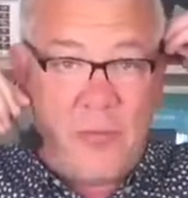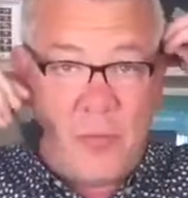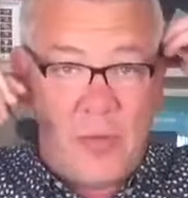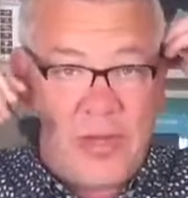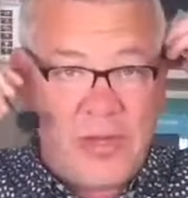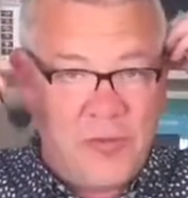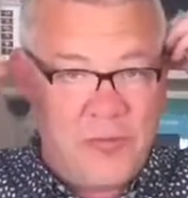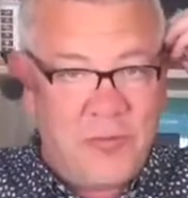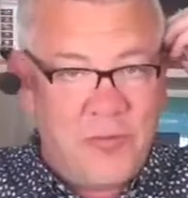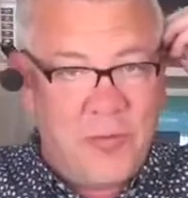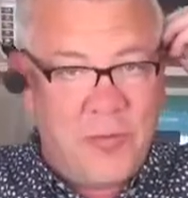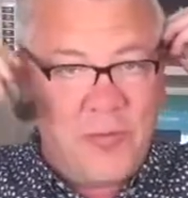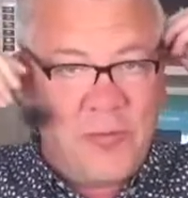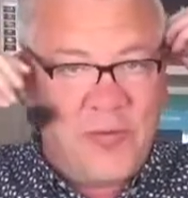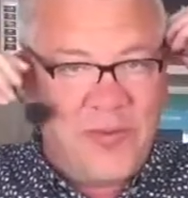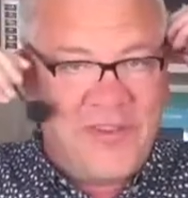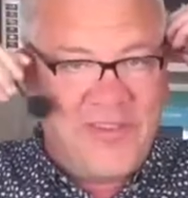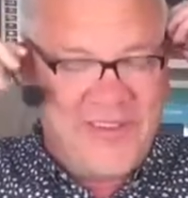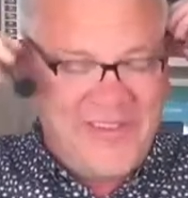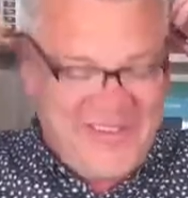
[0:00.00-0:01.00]

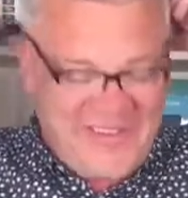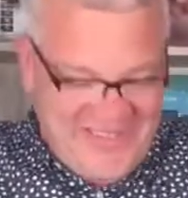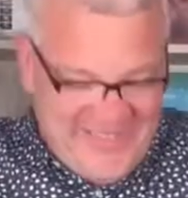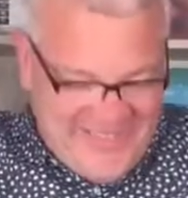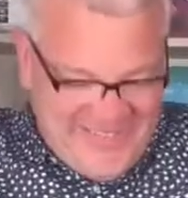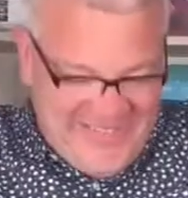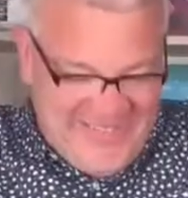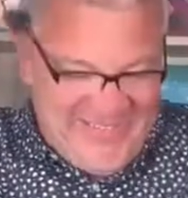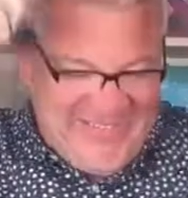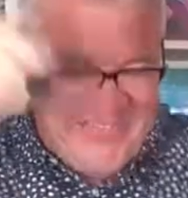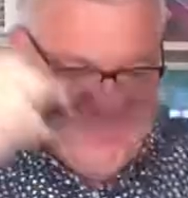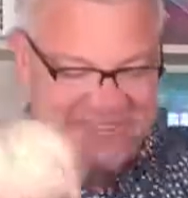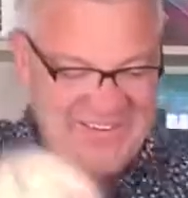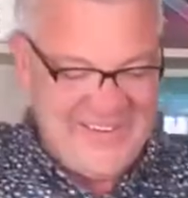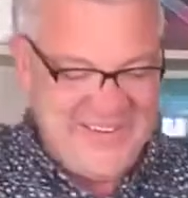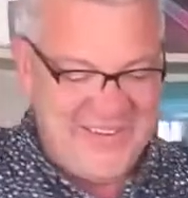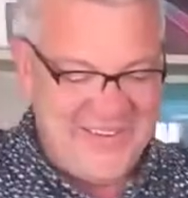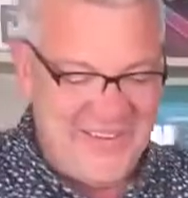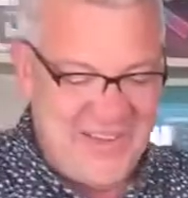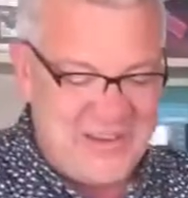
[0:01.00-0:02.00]
microphone,
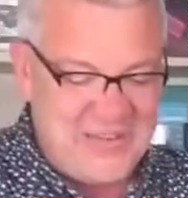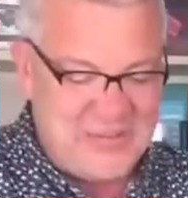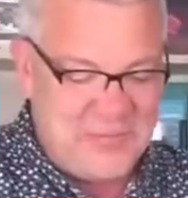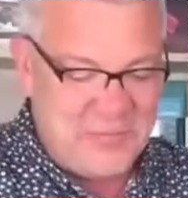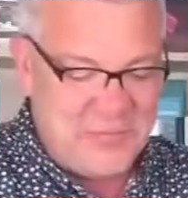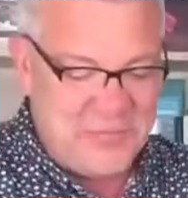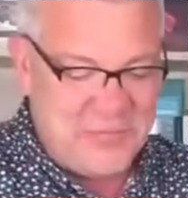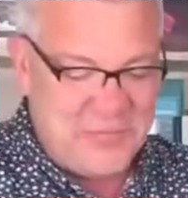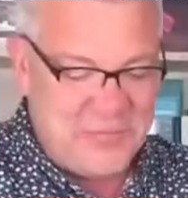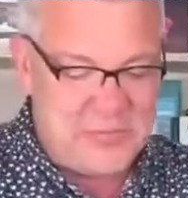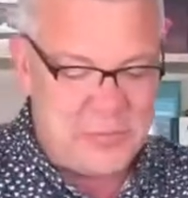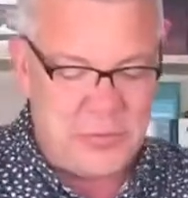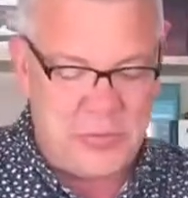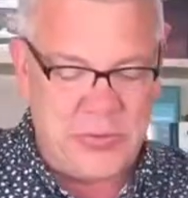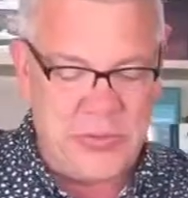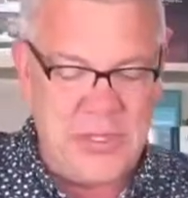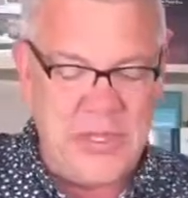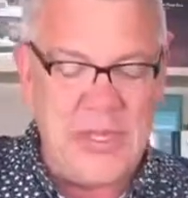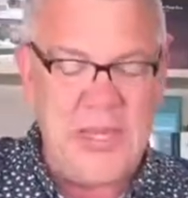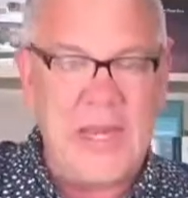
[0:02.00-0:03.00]
nice and flexible,
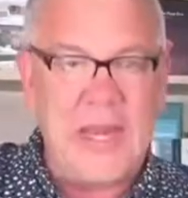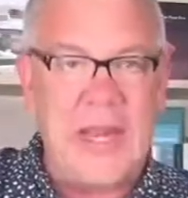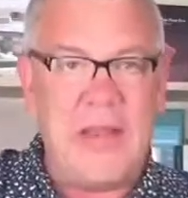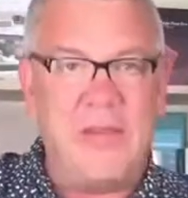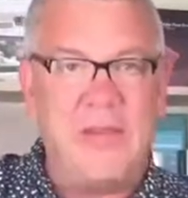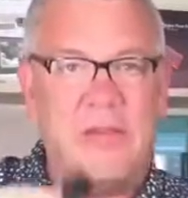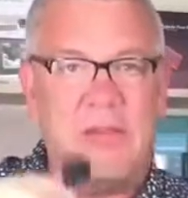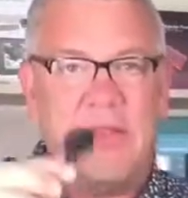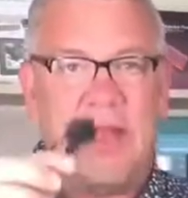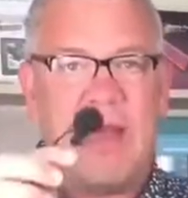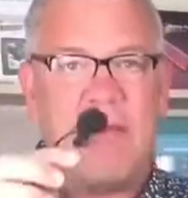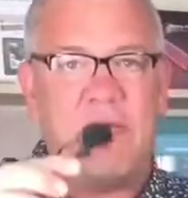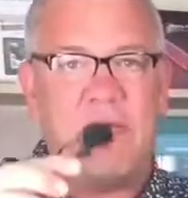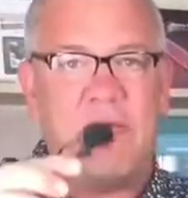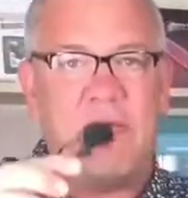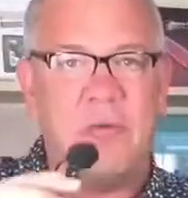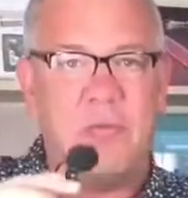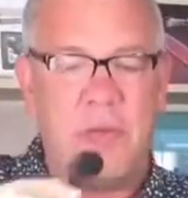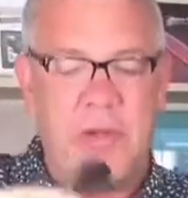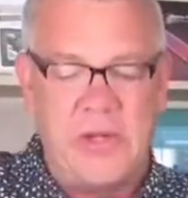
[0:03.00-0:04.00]
and the
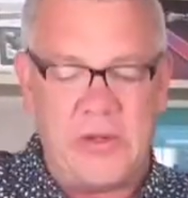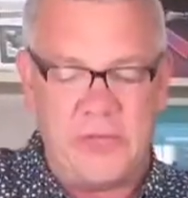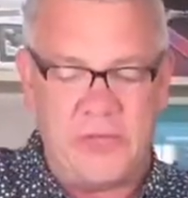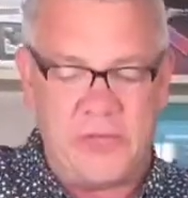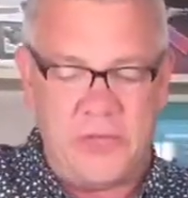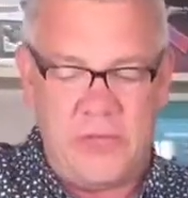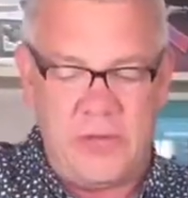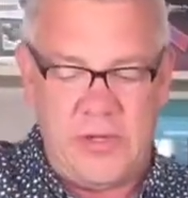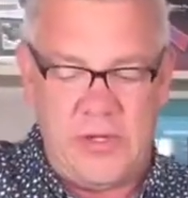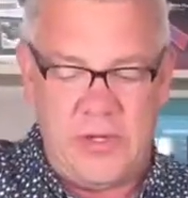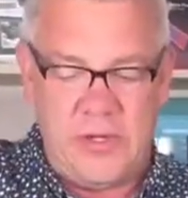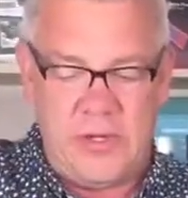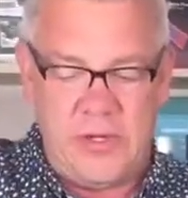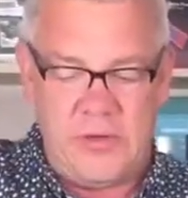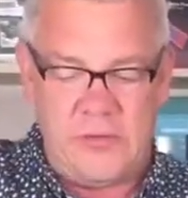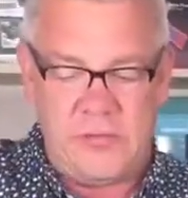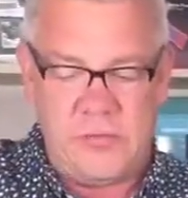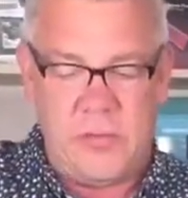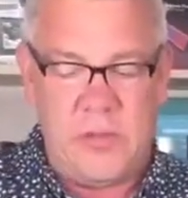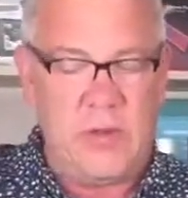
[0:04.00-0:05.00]
lavalier microphone here
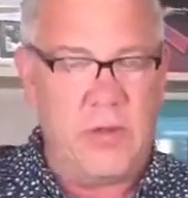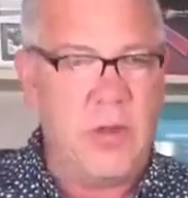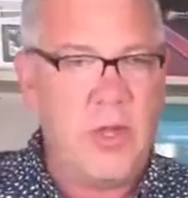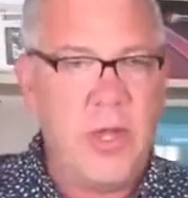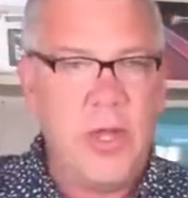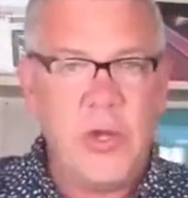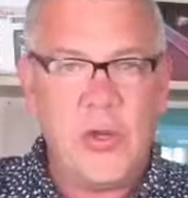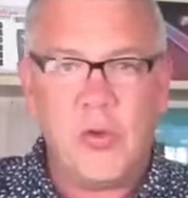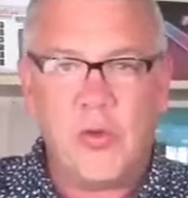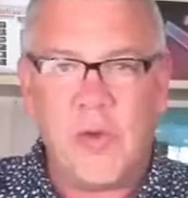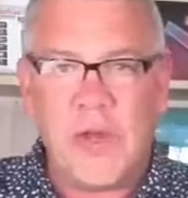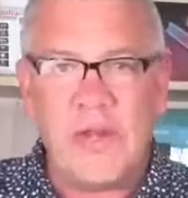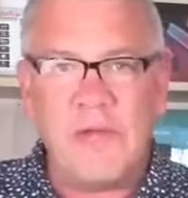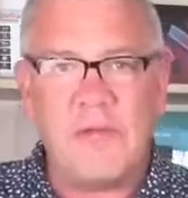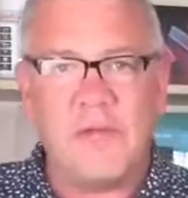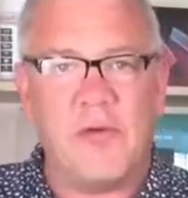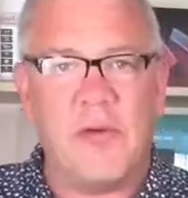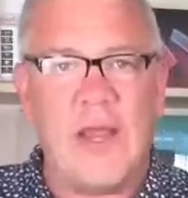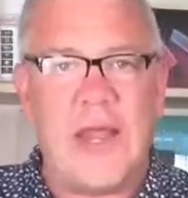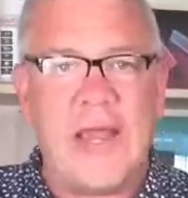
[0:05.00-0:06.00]
as well. Great
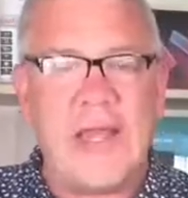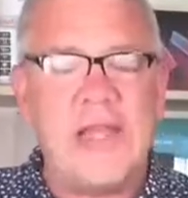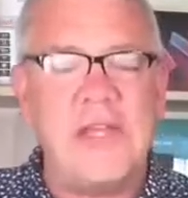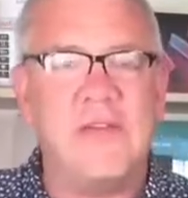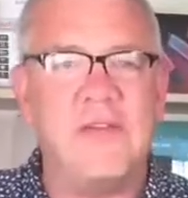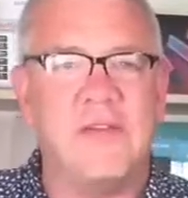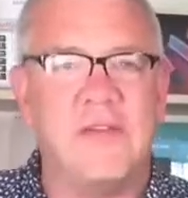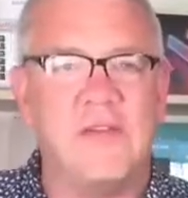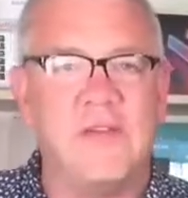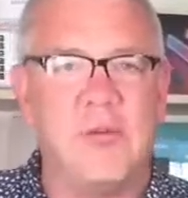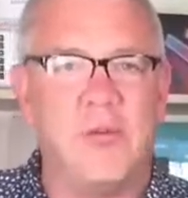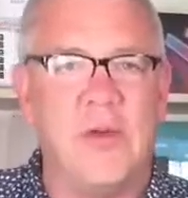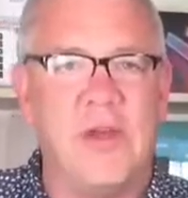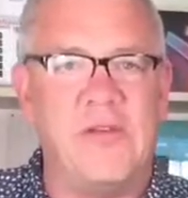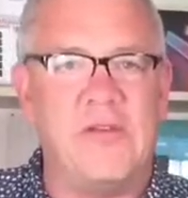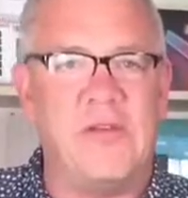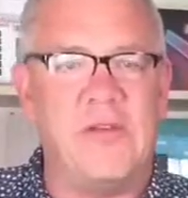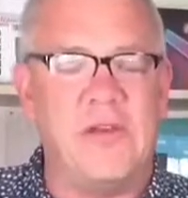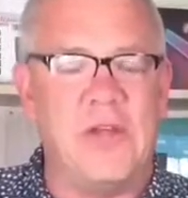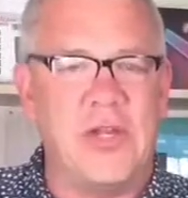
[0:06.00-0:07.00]
for any
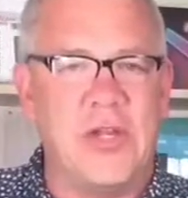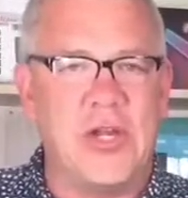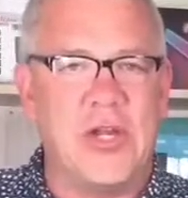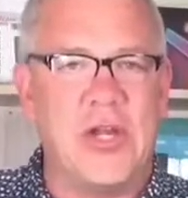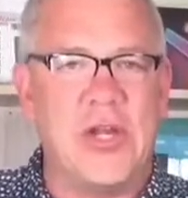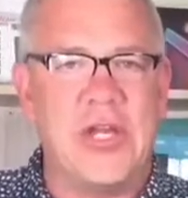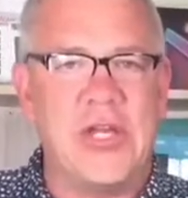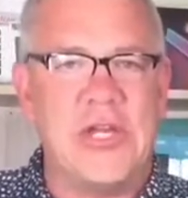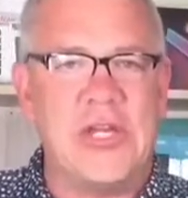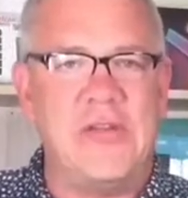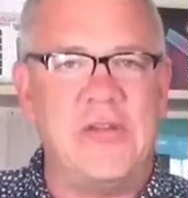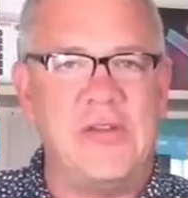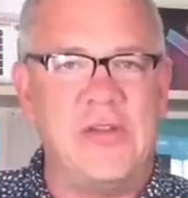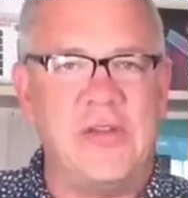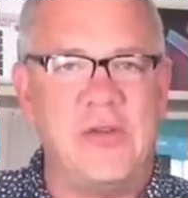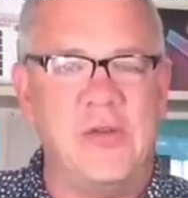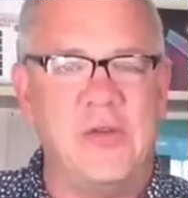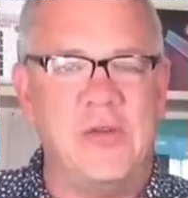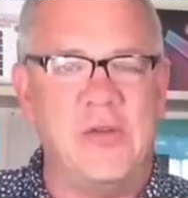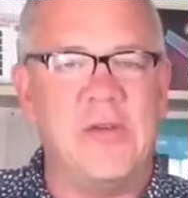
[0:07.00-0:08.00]
situation that you're going to need to
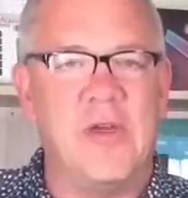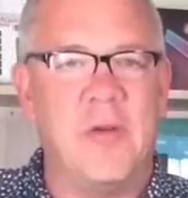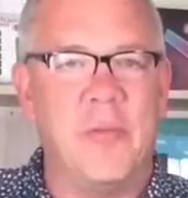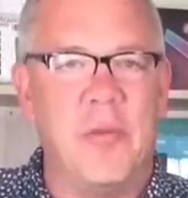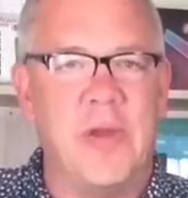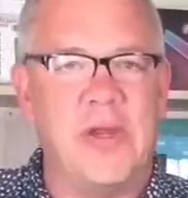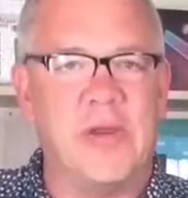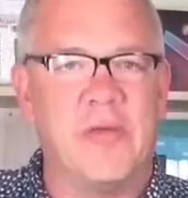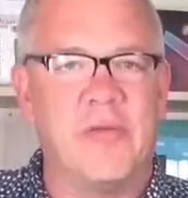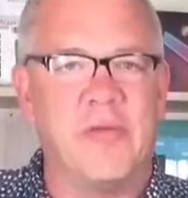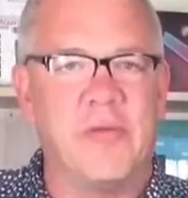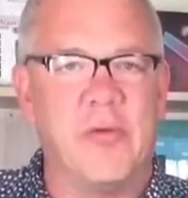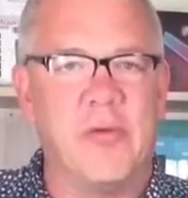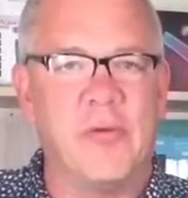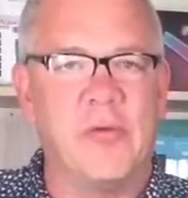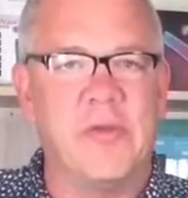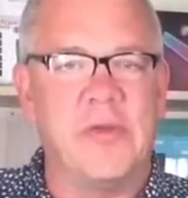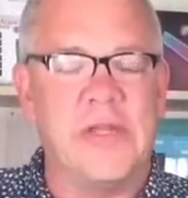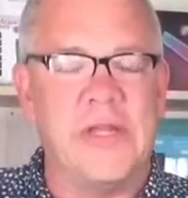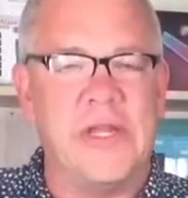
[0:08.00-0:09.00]
use a
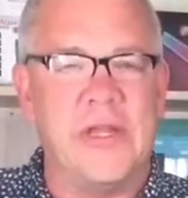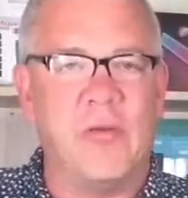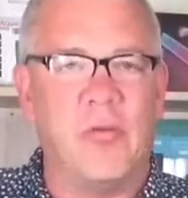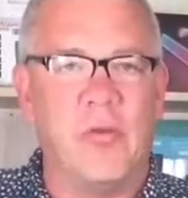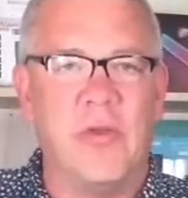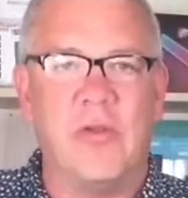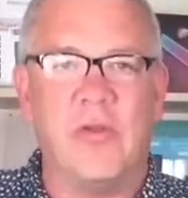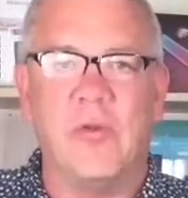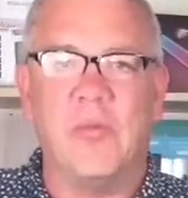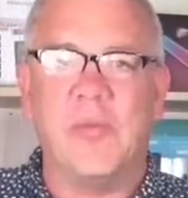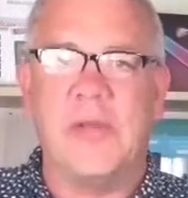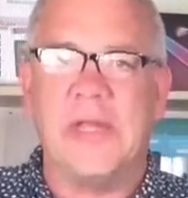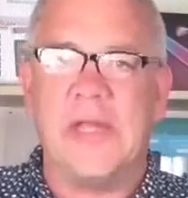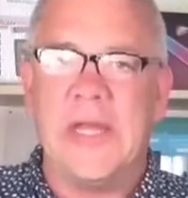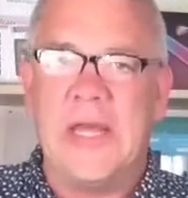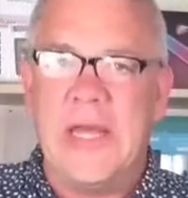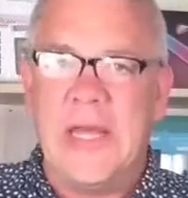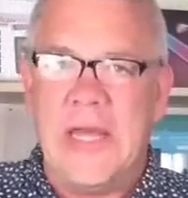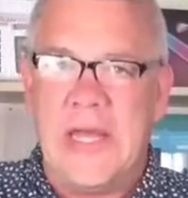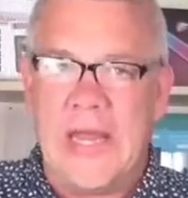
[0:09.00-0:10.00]
microphone in, whether it be
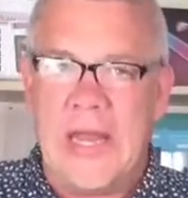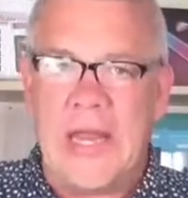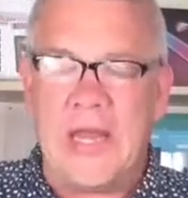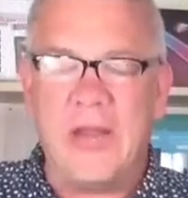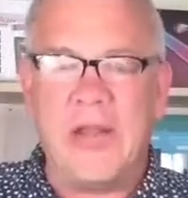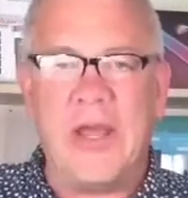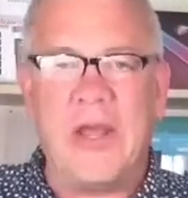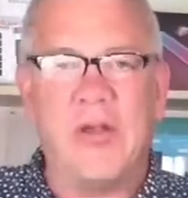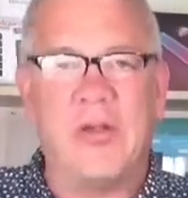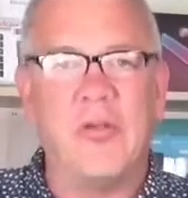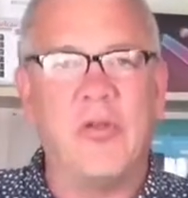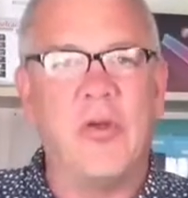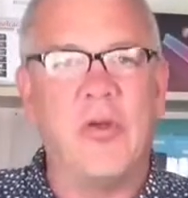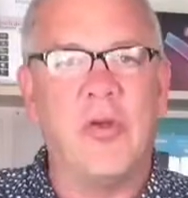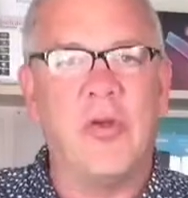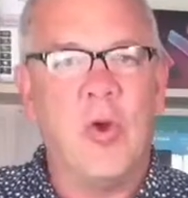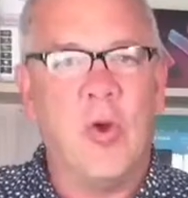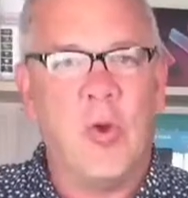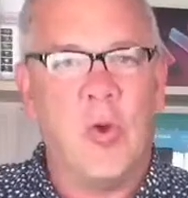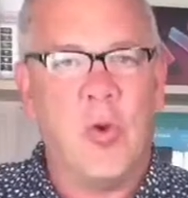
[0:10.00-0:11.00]
handheld
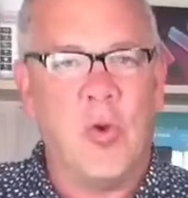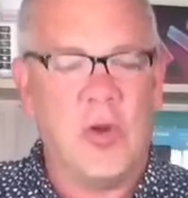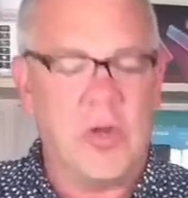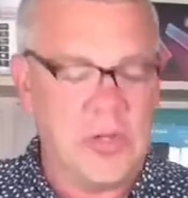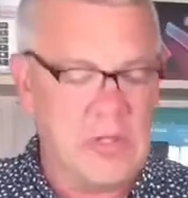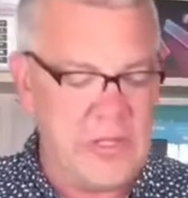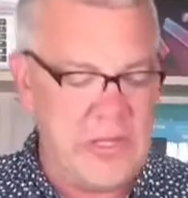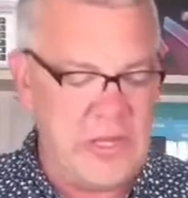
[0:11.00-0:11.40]
or